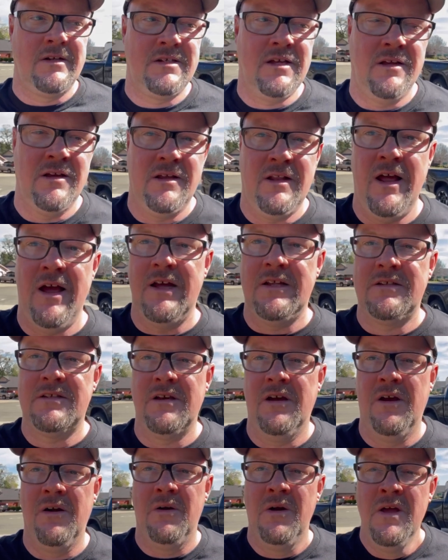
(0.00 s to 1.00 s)
tell you that.
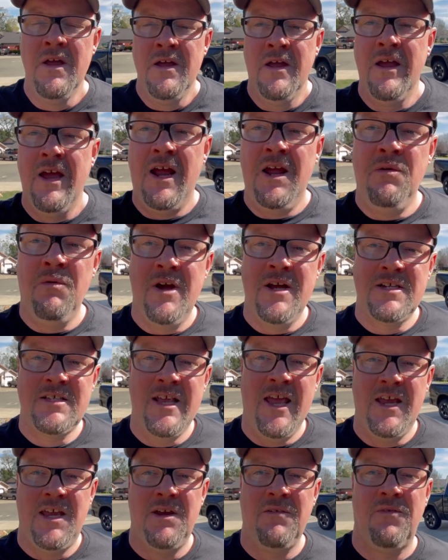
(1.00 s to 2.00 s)
So anyways,
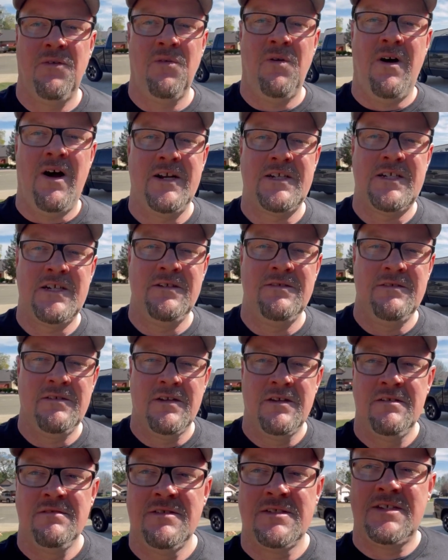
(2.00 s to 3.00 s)
thank you for watching.
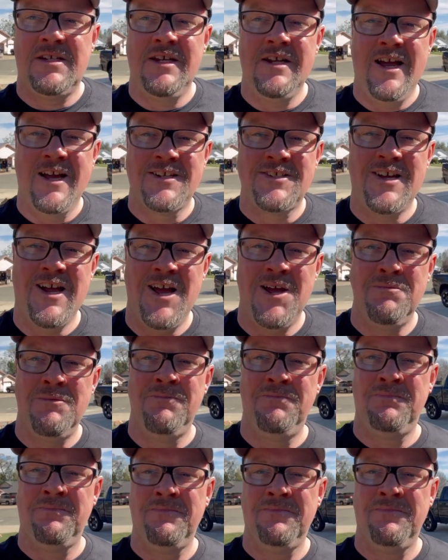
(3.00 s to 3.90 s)
We'll see you next time.